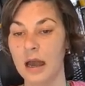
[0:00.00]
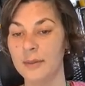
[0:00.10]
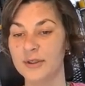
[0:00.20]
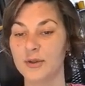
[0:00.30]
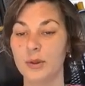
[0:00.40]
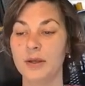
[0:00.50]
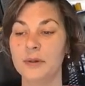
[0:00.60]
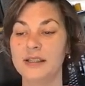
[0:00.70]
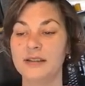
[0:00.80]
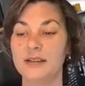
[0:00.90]
How much are we
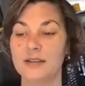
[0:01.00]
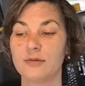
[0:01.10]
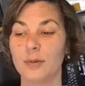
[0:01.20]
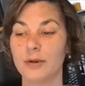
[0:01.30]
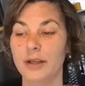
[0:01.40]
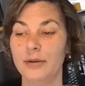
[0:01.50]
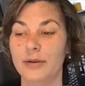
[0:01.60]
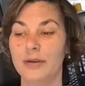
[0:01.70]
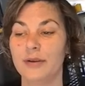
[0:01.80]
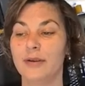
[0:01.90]
committing to this robbery?
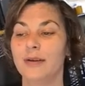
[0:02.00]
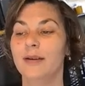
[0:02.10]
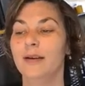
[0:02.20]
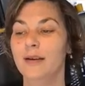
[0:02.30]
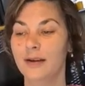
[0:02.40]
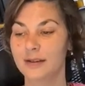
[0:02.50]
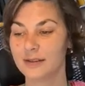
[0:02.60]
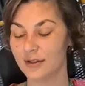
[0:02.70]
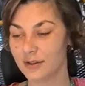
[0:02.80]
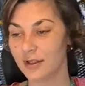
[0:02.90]

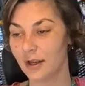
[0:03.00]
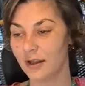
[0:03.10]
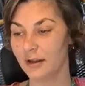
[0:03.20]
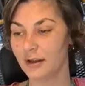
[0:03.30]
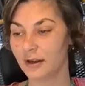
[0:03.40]
It's good to know.